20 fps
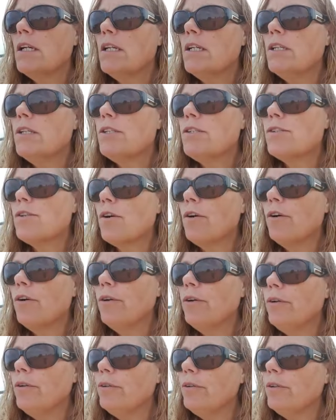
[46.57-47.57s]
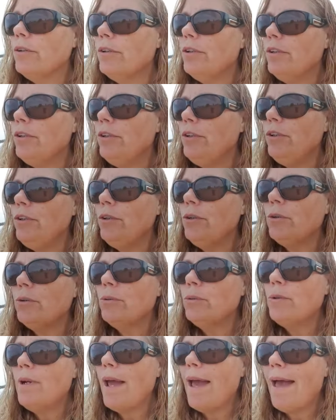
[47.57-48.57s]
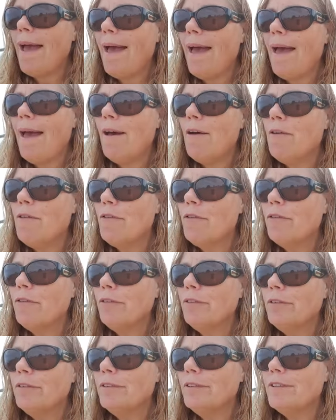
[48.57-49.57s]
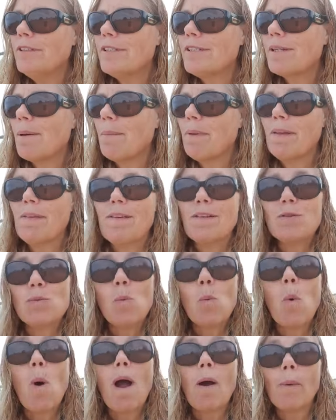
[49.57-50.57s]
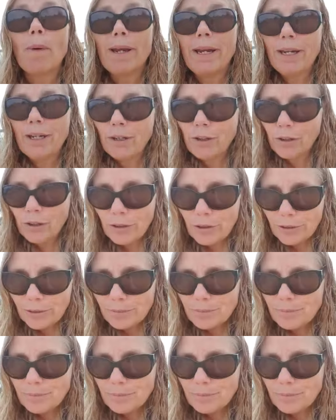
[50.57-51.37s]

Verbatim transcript: So you could have something that's worrying you